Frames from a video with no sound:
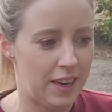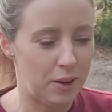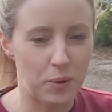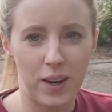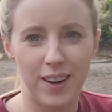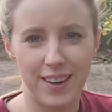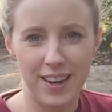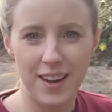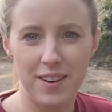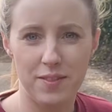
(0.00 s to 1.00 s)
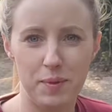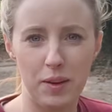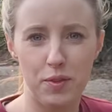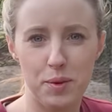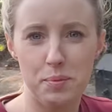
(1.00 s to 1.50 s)
Now I have my
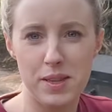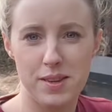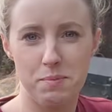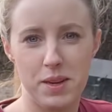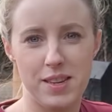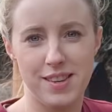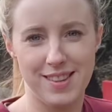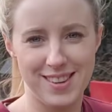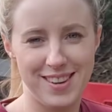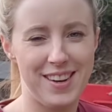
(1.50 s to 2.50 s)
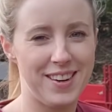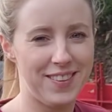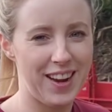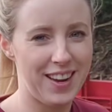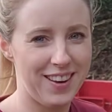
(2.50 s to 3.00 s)
few bits and pieces in
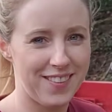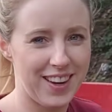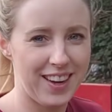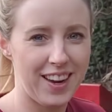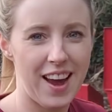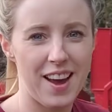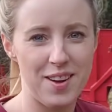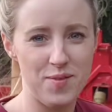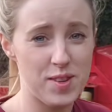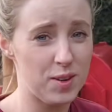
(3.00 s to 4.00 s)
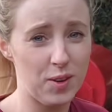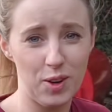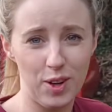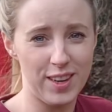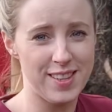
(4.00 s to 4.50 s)
here anyway, so
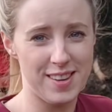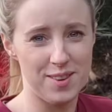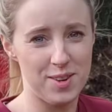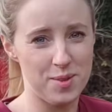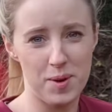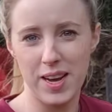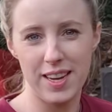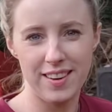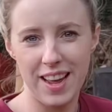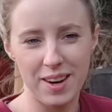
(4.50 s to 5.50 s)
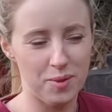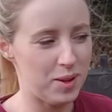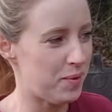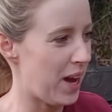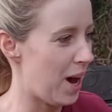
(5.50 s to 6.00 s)
look, it's out of the way. Nana
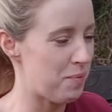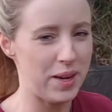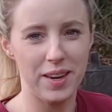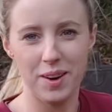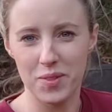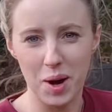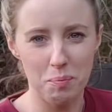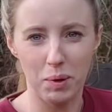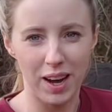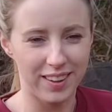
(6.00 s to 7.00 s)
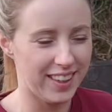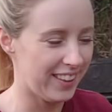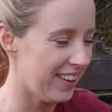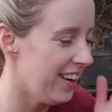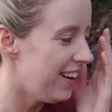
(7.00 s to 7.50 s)
will be happy. I'm not
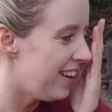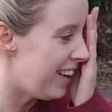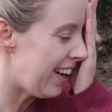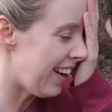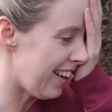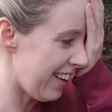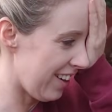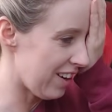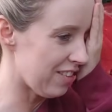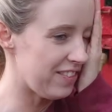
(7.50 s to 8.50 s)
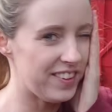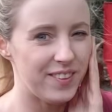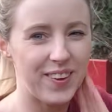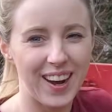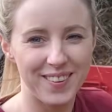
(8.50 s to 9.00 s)
blocking her
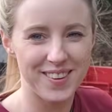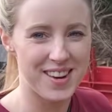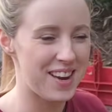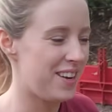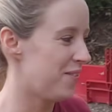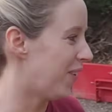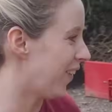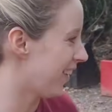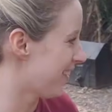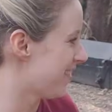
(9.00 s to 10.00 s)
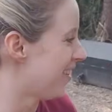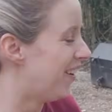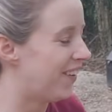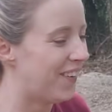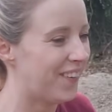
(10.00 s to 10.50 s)
view out anymore.
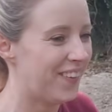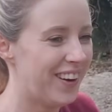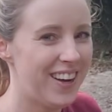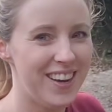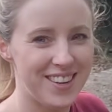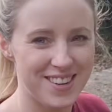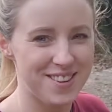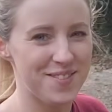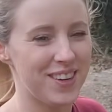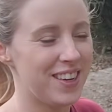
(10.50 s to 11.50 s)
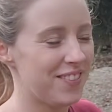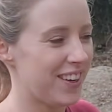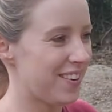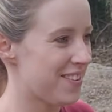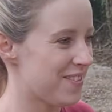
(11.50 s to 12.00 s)
So she's been giving
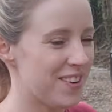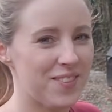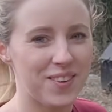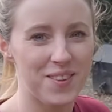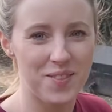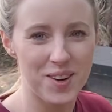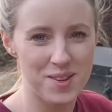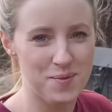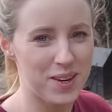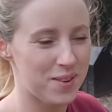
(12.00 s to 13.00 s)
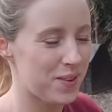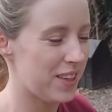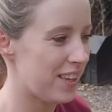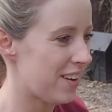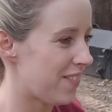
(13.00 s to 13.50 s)
out to me about the muck spreader
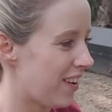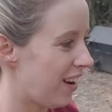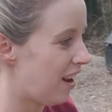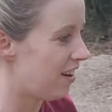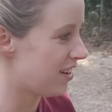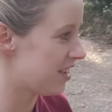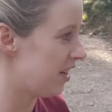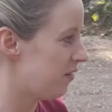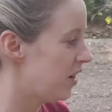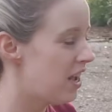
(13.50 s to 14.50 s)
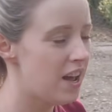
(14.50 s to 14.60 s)
being there for a long time.